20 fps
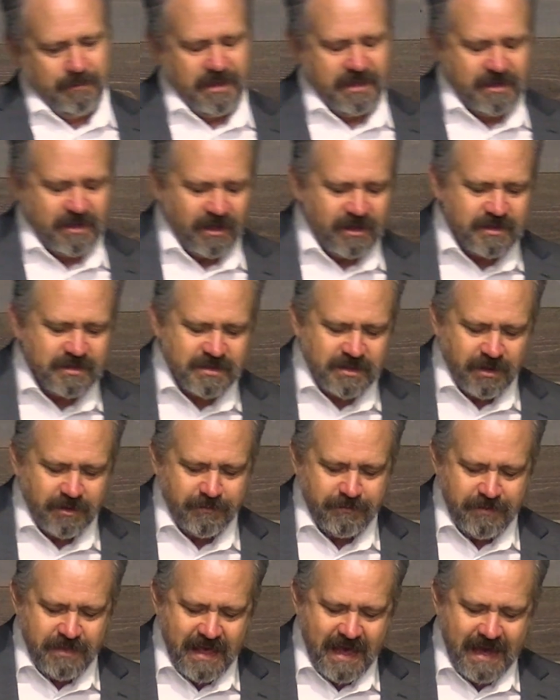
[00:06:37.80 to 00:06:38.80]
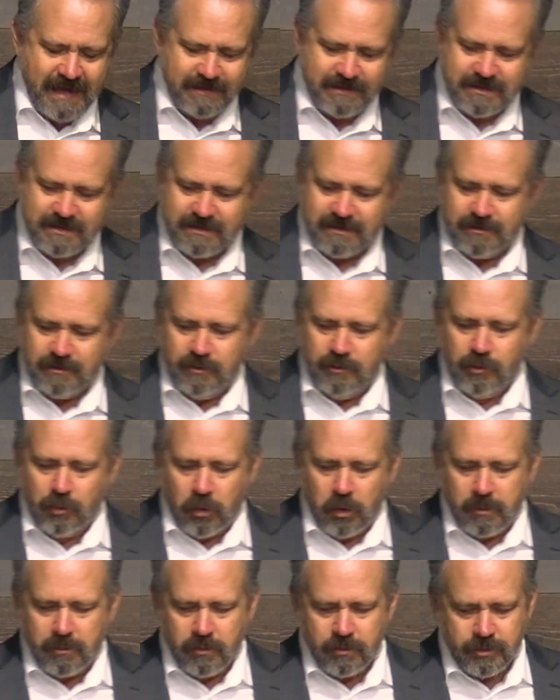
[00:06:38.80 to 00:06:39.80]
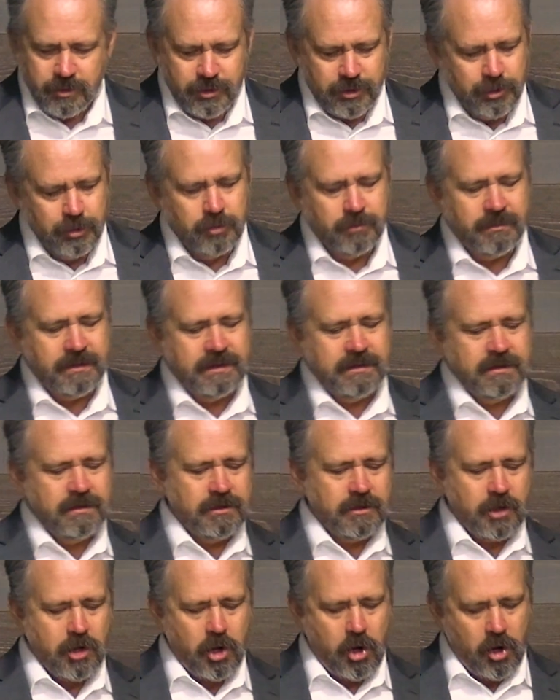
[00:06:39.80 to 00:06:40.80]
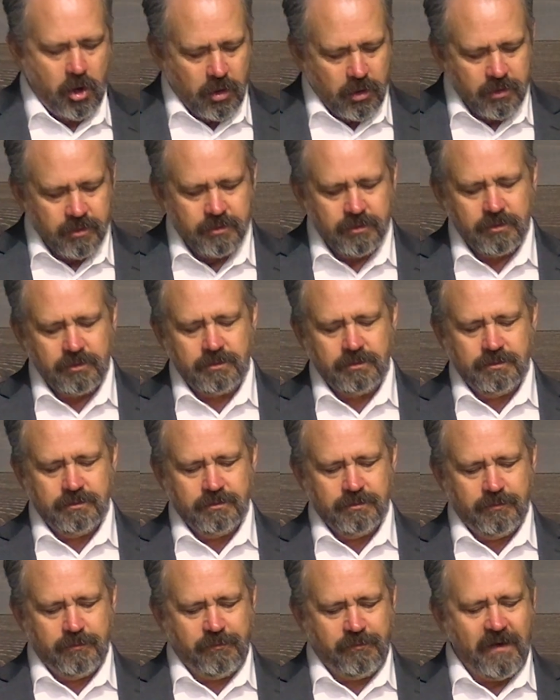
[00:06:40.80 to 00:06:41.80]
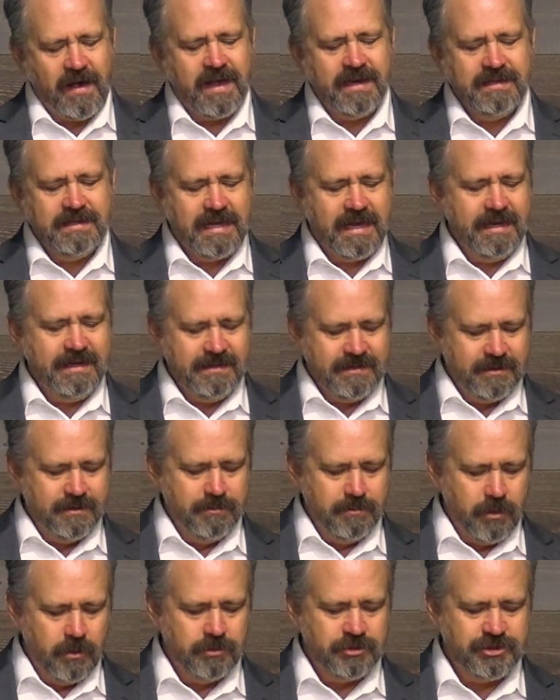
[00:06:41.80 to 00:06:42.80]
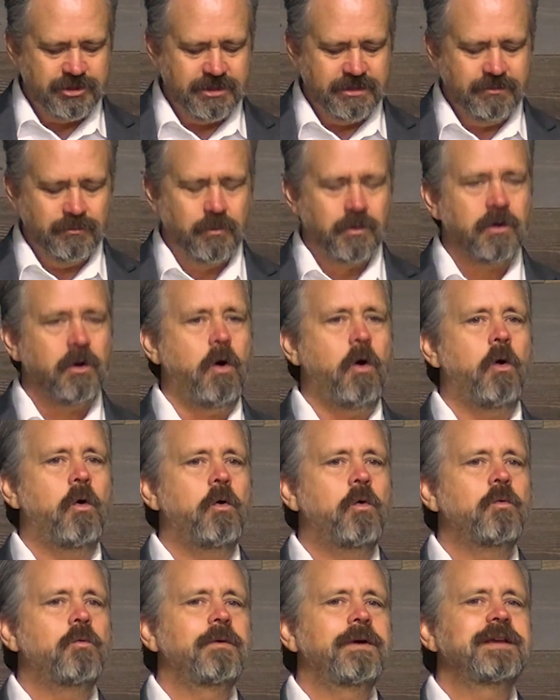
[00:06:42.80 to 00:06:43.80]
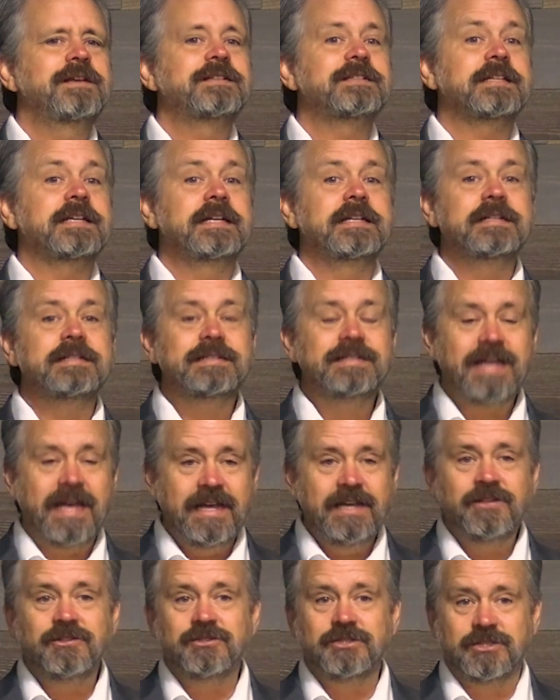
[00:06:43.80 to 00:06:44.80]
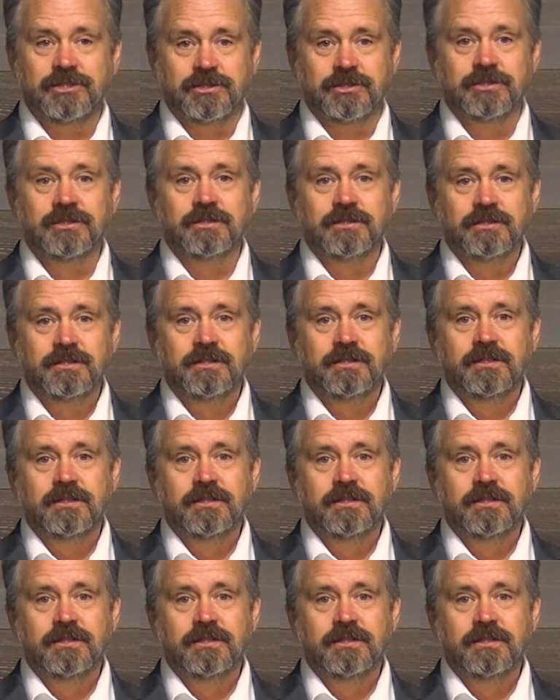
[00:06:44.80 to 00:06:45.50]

Because of that normal human, carnal, finite emotion, we're always in danger